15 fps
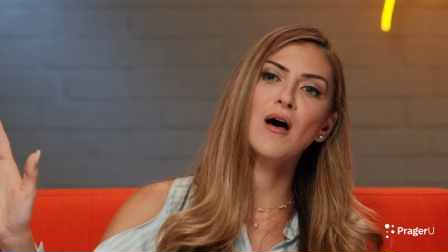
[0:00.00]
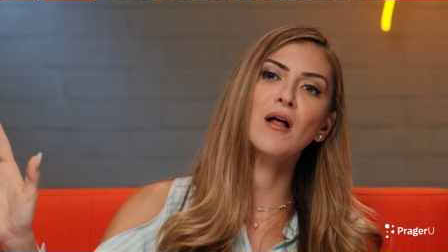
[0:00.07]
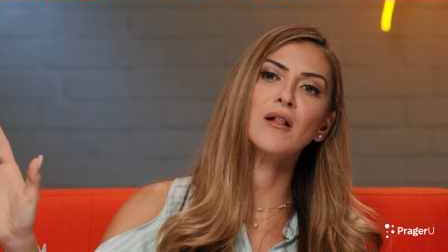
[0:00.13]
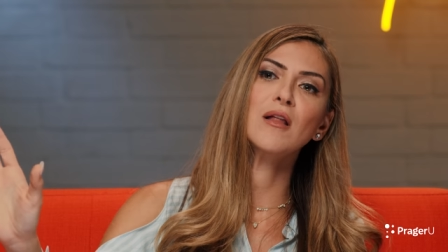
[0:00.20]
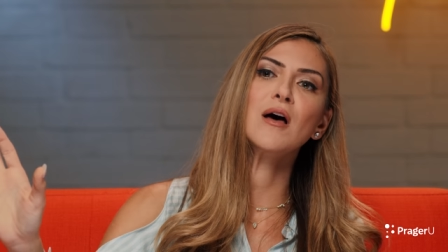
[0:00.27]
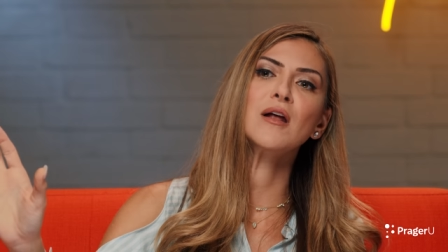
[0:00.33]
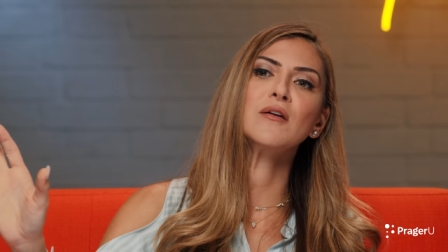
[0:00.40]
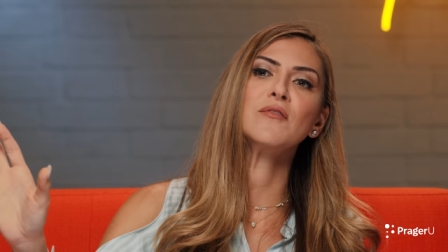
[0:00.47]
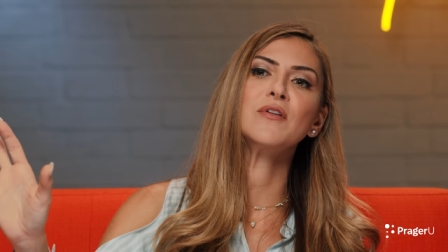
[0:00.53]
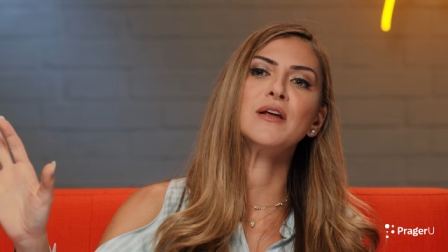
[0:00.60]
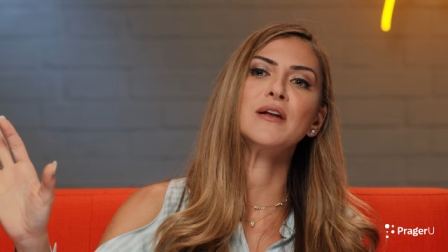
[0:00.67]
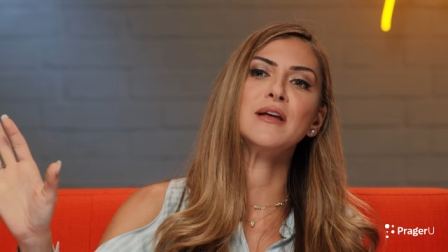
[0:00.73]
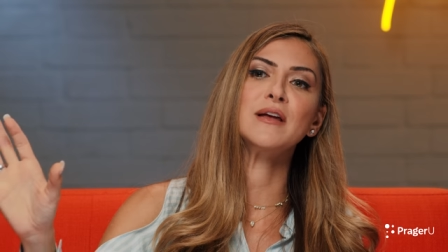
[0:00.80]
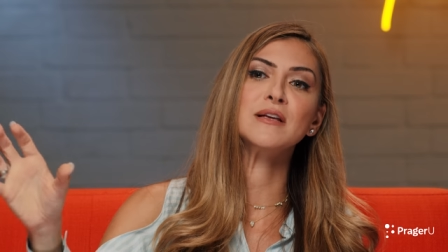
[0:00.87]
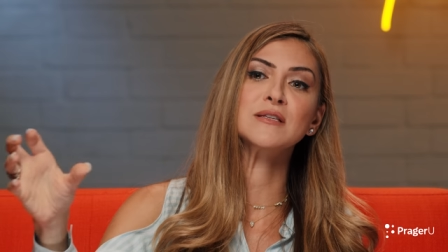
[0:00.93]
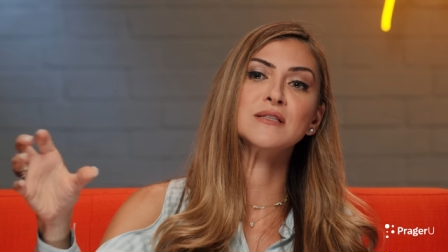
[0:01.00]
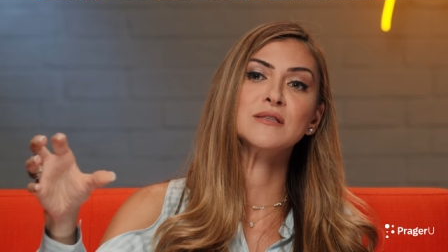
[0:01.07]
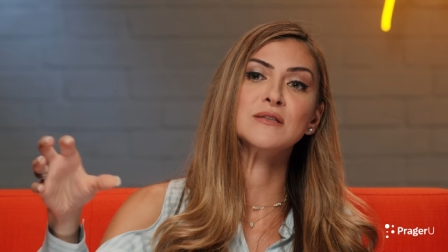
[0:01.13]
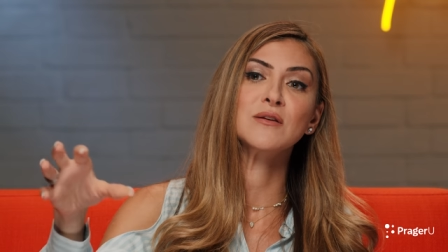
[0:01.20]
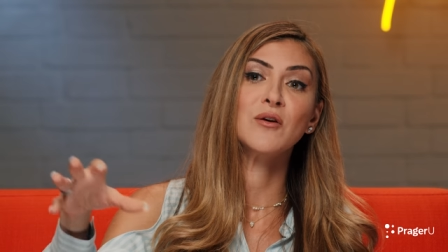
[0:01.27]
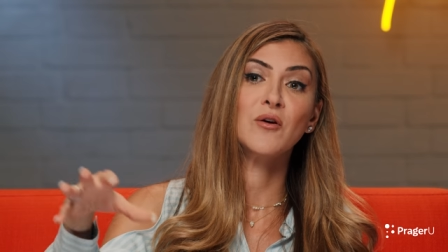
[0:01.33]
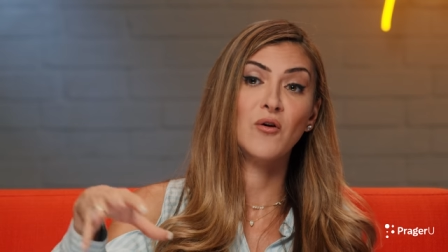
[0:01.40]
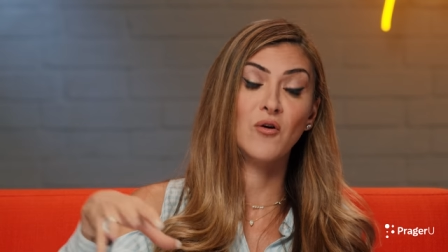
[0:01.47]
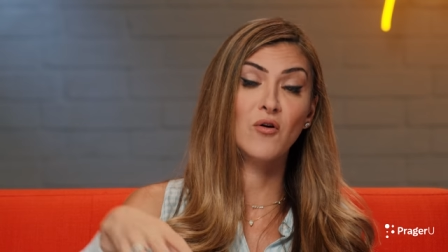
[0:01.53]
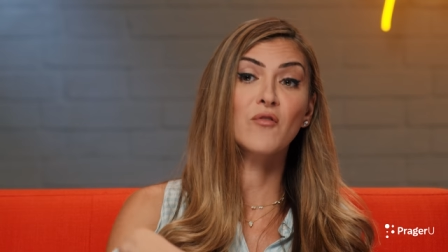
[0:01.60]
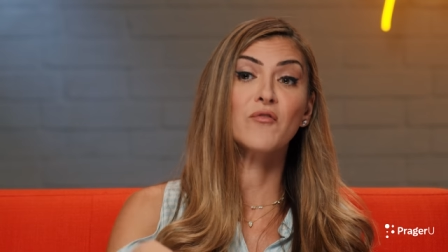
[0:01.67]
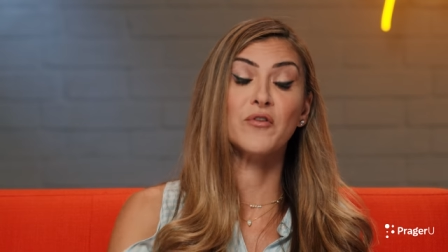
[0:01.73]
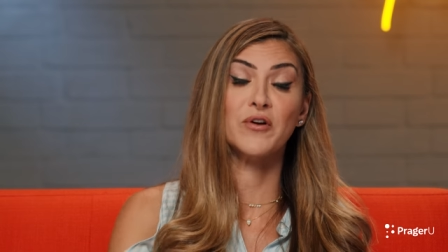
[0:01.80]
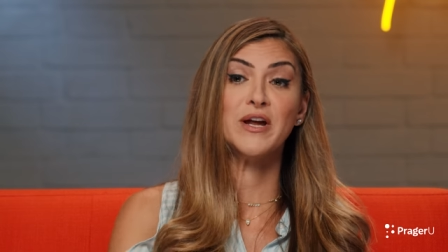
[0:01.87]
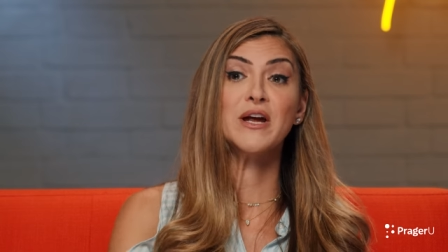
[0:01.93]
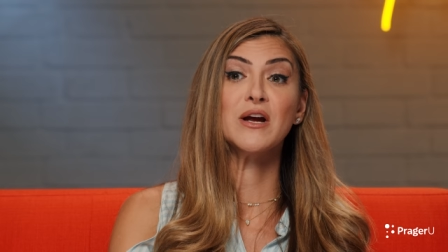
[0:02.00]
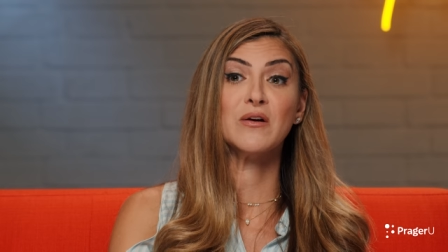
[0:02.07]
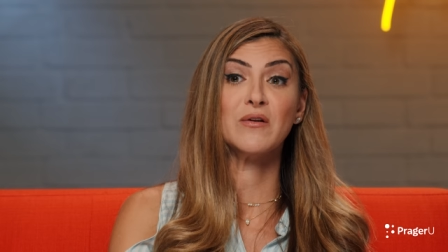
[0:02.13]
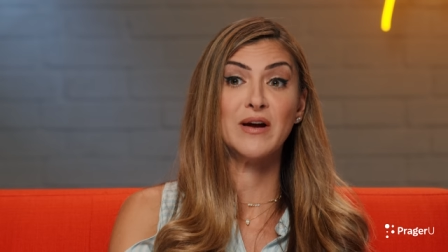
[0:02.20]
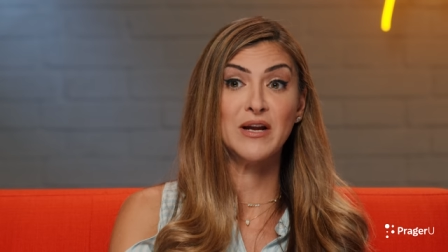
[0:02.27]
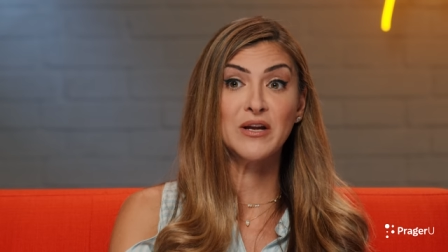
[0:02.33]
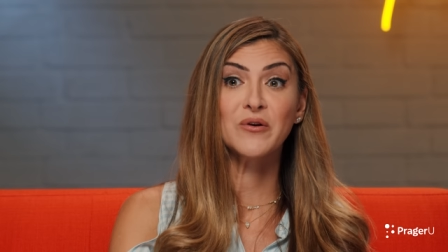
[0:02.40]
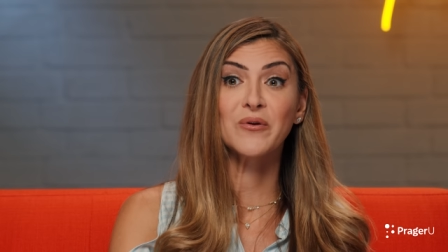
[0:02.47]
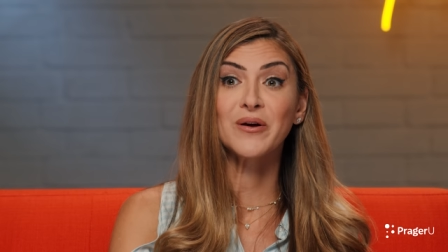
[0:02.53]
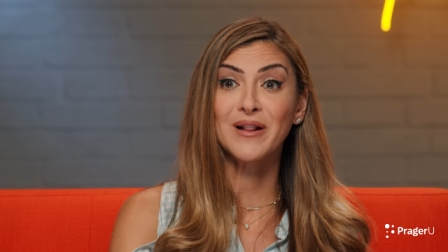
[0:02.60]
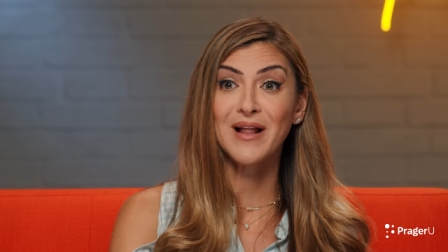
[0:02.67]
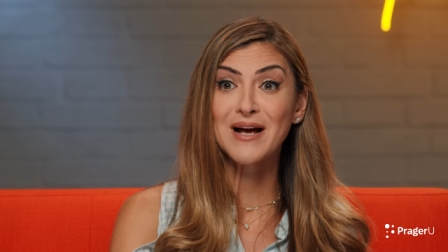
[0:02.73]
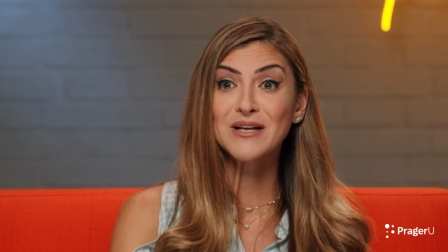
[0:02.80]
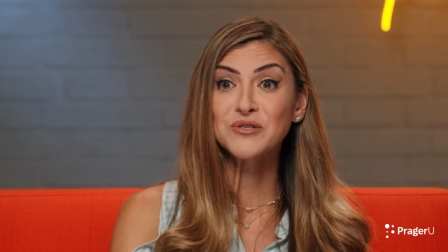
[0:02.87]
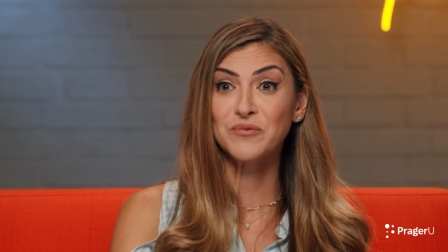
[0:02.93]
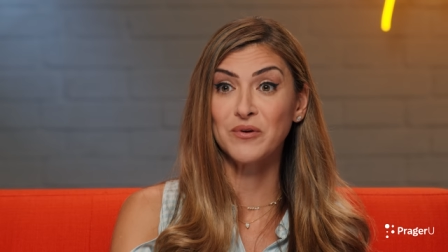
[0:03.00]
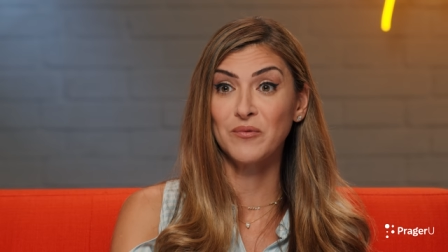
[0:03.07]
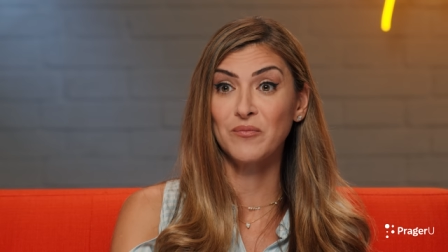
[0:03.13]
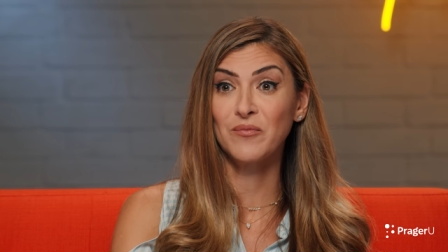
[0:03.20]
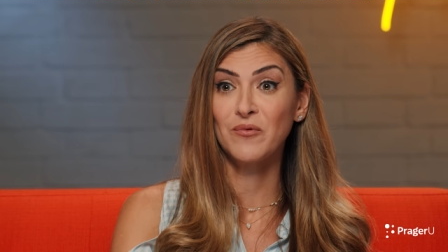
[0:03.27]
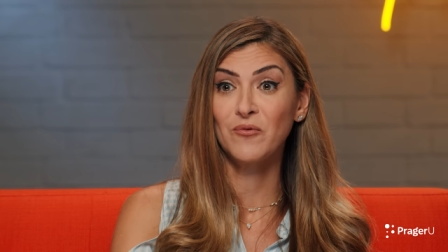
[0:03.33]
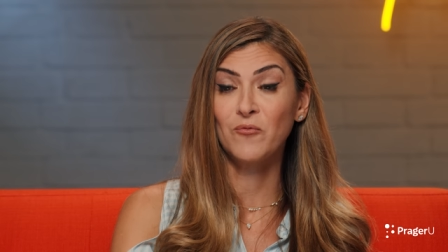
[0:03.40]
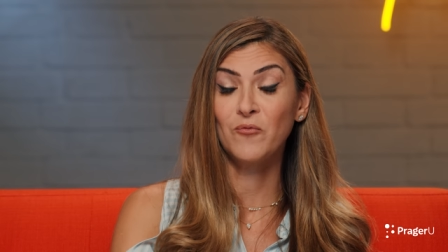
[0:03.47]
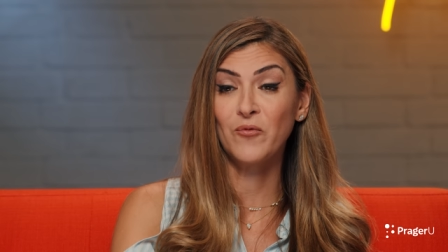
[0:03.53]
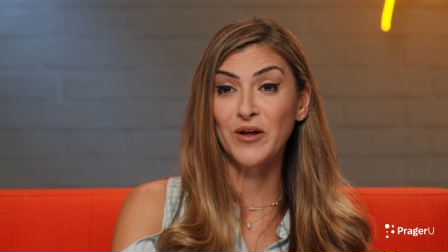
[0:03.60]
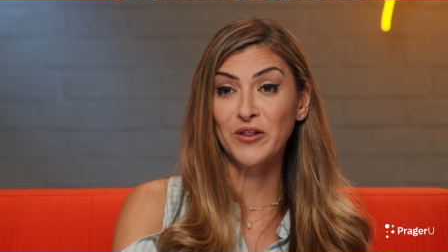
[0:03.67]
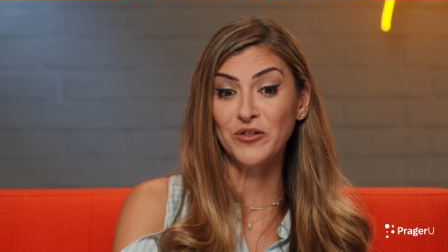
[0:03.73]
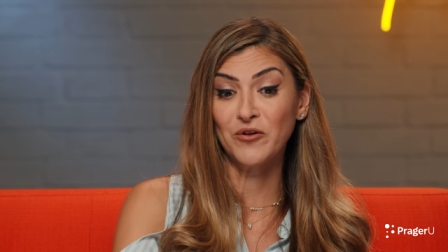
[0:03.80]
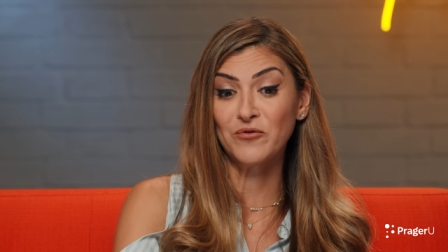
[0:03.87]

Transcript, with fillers: A lot of it is over here in your classroom with